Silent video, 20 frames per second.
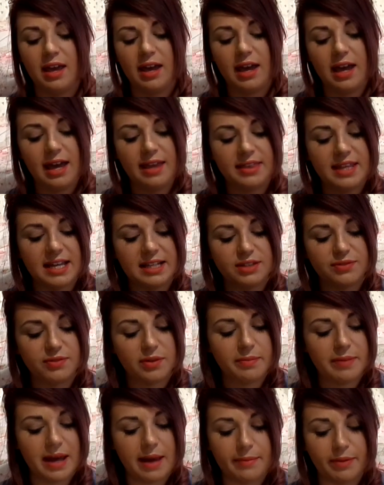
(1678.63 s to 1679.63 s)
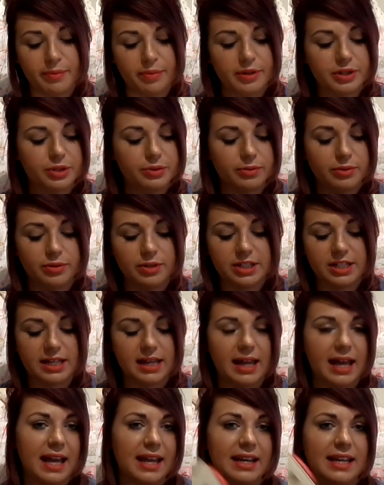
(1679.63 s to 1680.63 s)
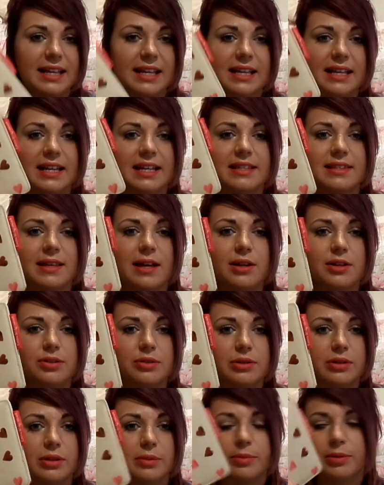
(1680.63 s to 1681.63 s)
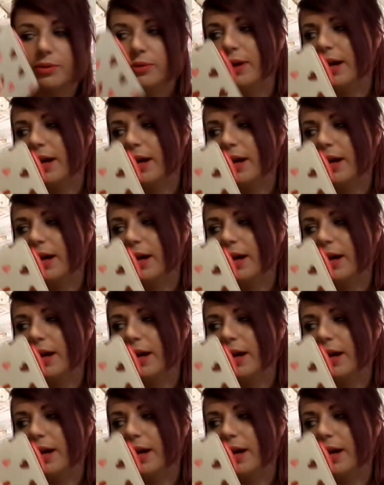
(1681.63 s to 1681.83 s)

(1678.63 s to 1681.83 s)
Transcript: and that's from Emma Bridgewater, and it is adorable.